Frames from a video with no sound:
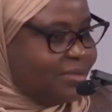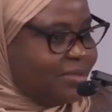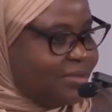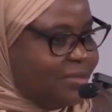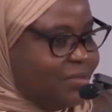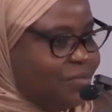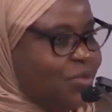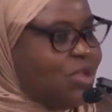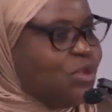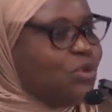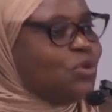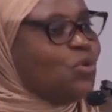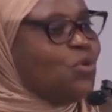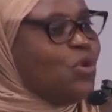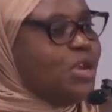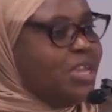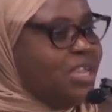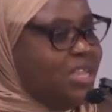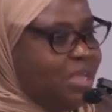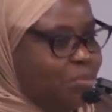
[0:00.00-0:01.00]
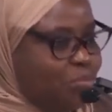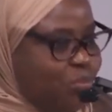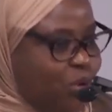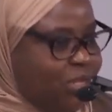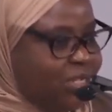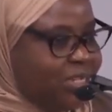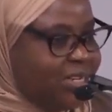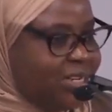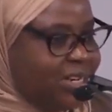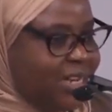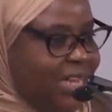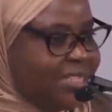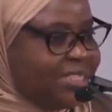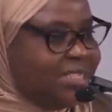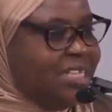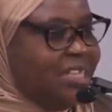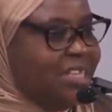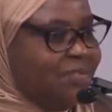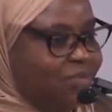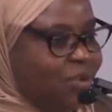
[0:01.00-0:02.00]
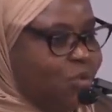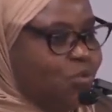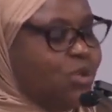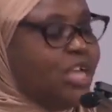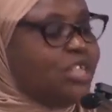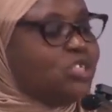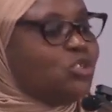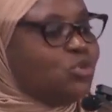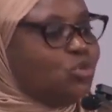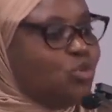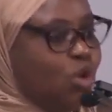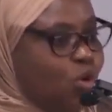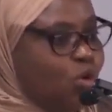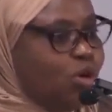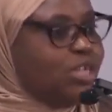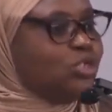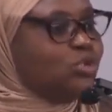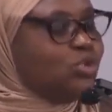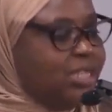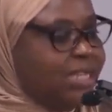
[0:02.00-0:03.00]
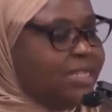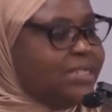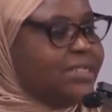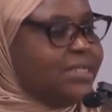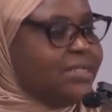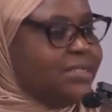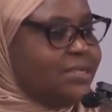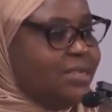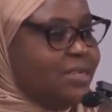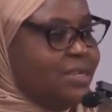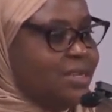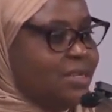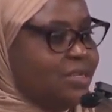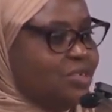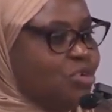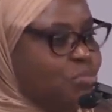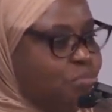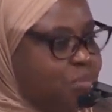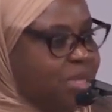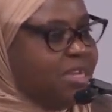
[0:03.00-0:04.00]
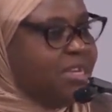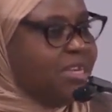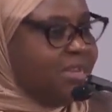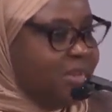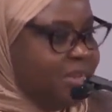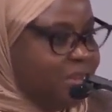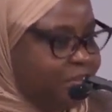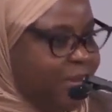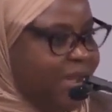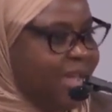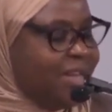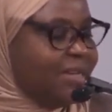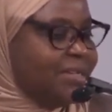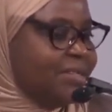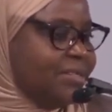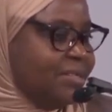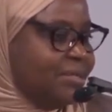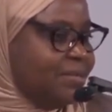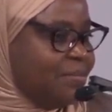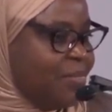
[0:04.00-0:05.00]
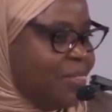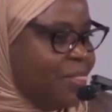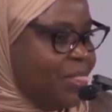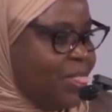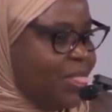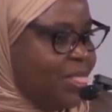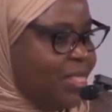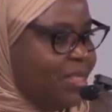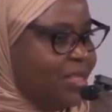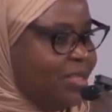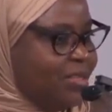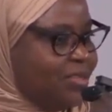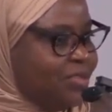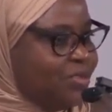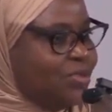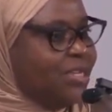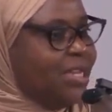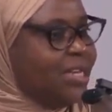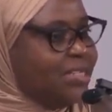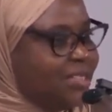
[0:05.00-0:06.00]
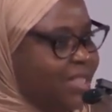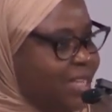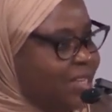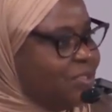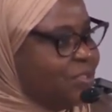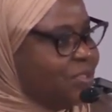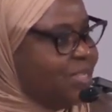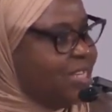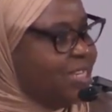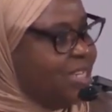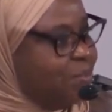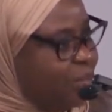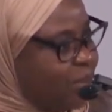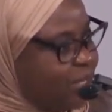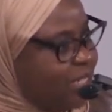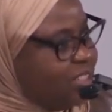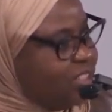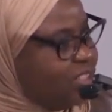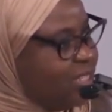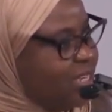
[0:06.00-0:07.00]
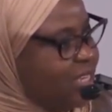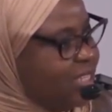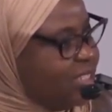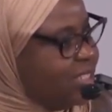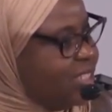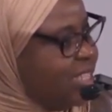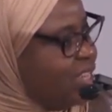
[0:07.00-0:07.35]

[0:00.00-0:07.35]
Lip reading: We are not only importing rice, even we are struggling to get that to meet the demand. So that tells you that the potential is there